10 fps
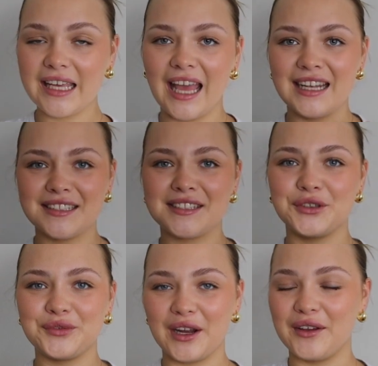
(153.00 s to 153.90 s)
again,
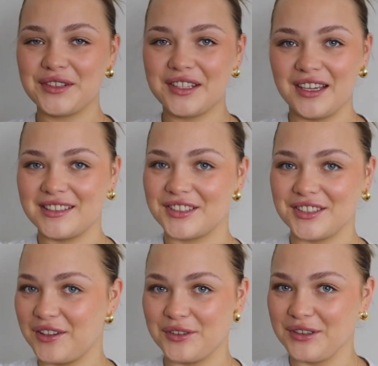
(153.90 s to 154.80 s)
still very oversized because
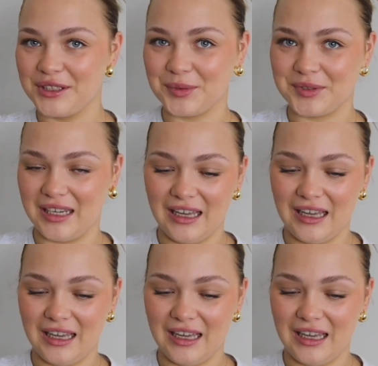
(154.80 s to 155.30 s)
I thought this was a